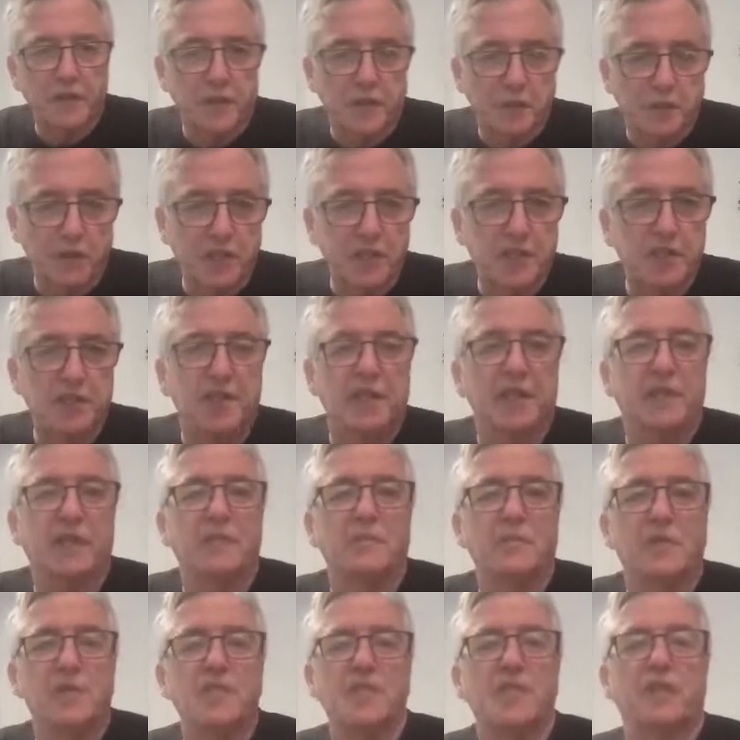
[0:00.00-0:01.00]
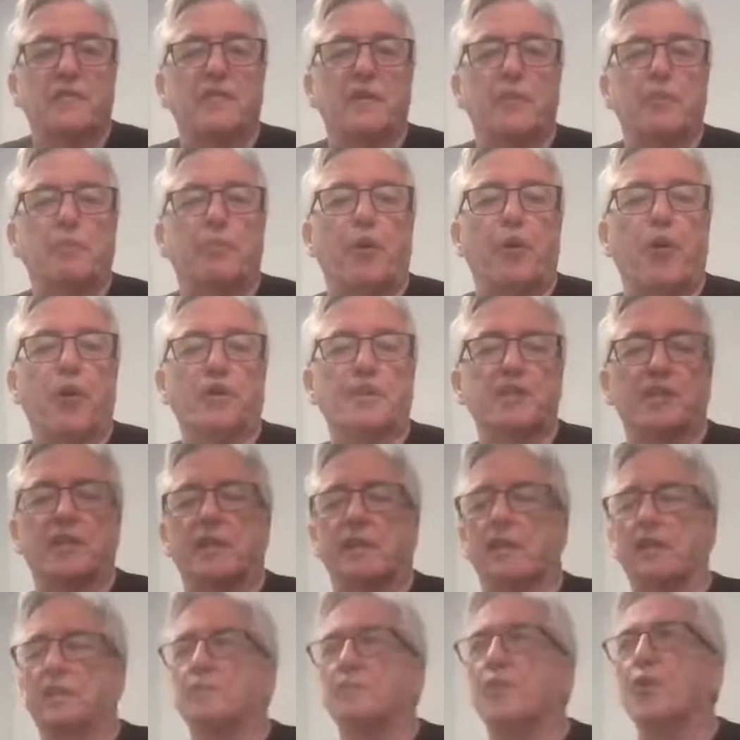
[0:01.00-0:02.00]
I was going to say he must have the potter,
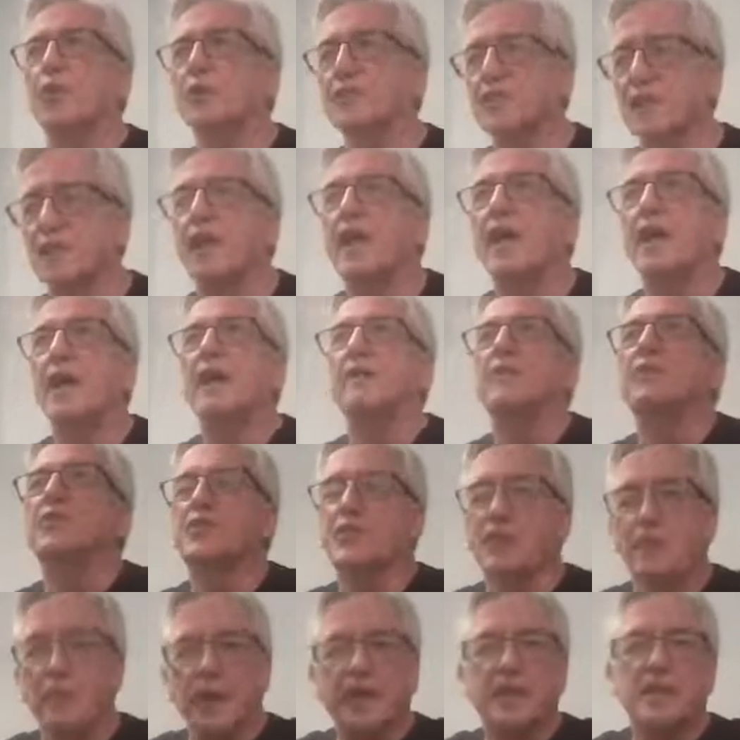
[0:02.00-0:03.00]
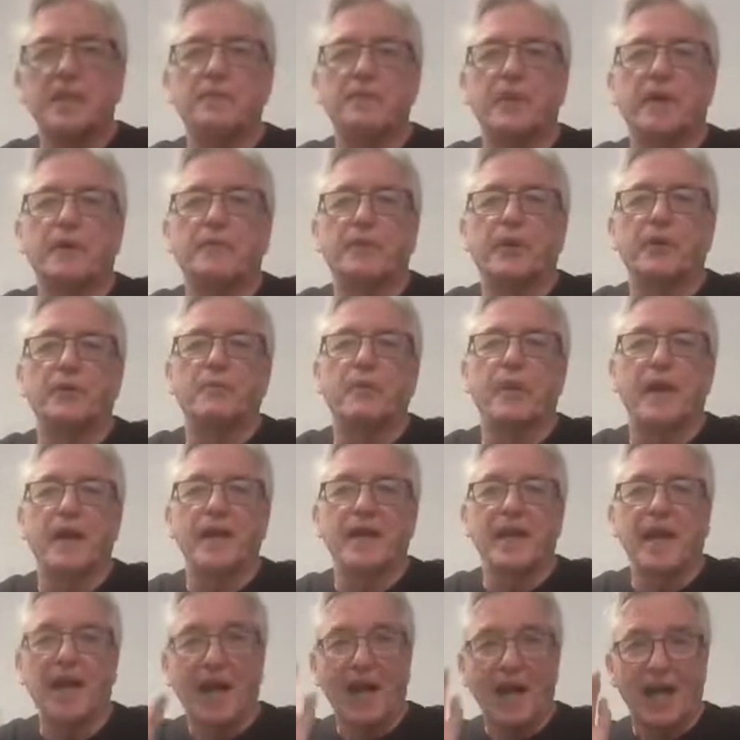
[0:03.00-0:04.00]
which reminded me about
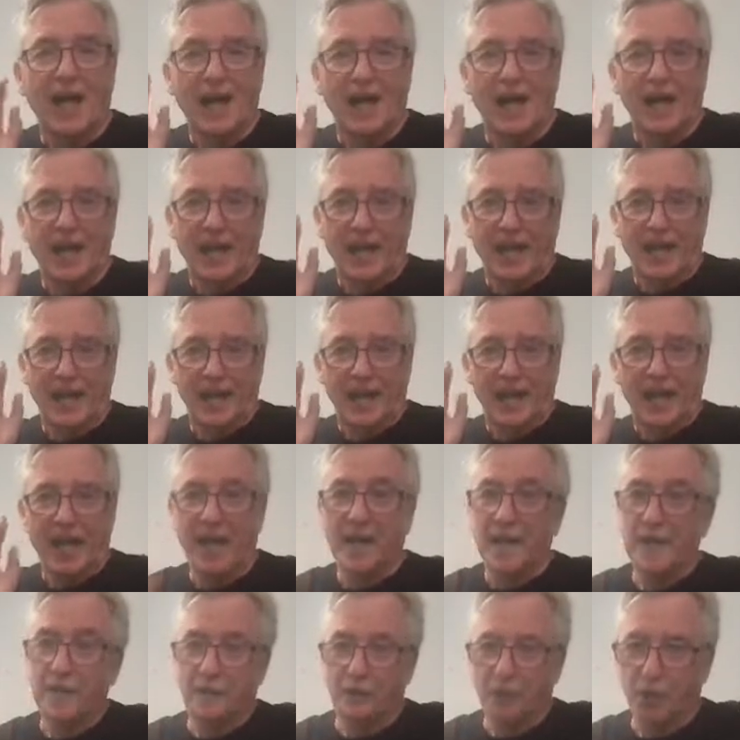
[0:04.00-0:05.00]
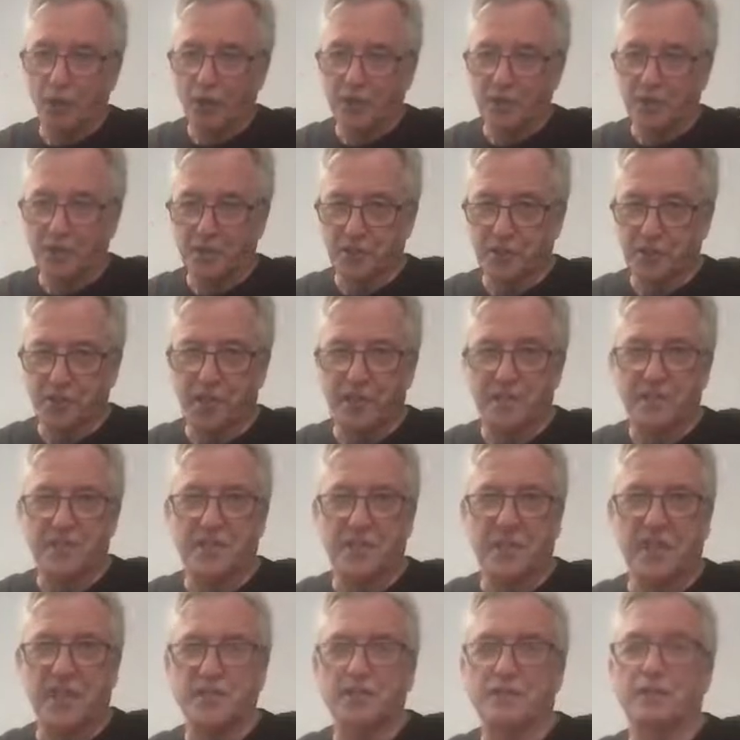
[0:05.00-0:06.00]
my Harry Potter train
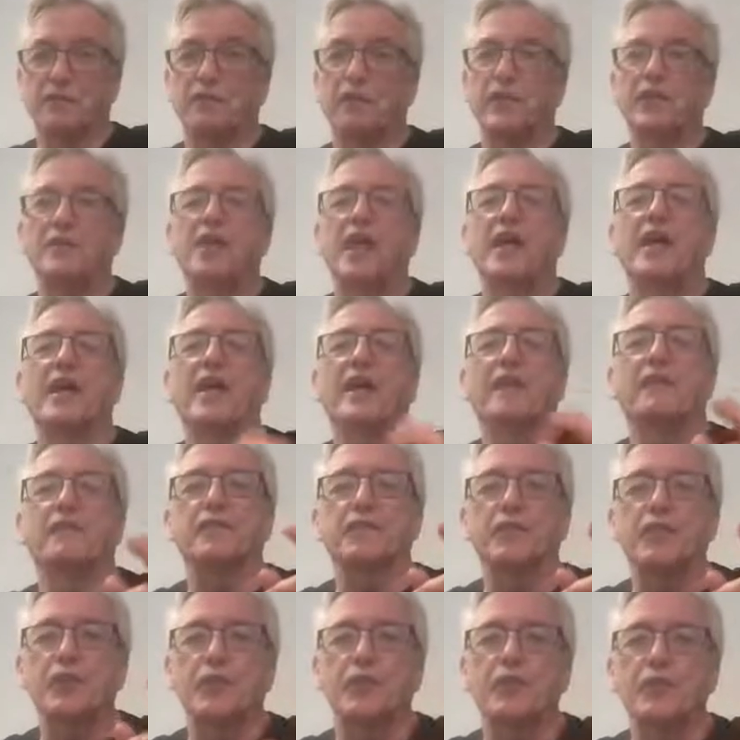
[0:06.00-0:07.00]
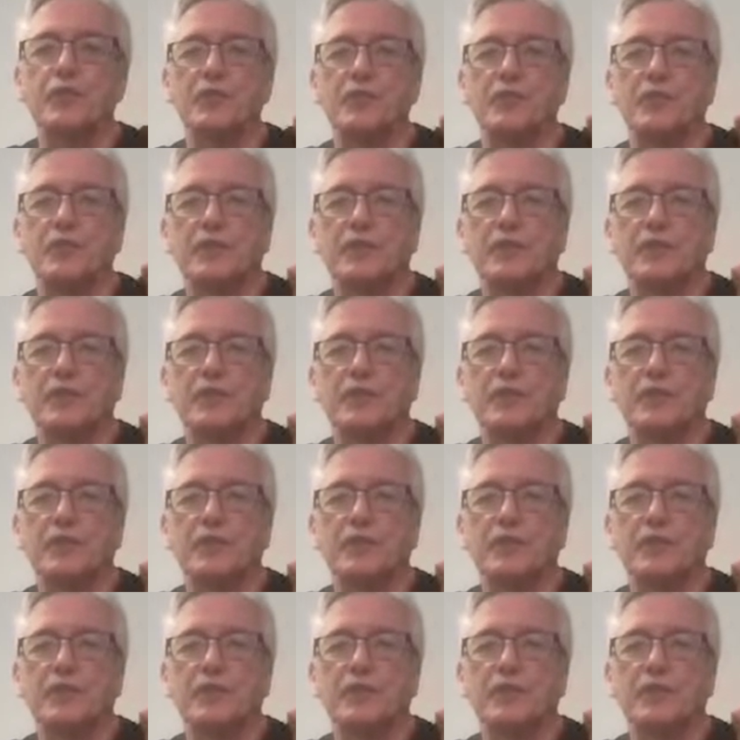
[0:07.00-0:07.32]
sets, of which I have 2,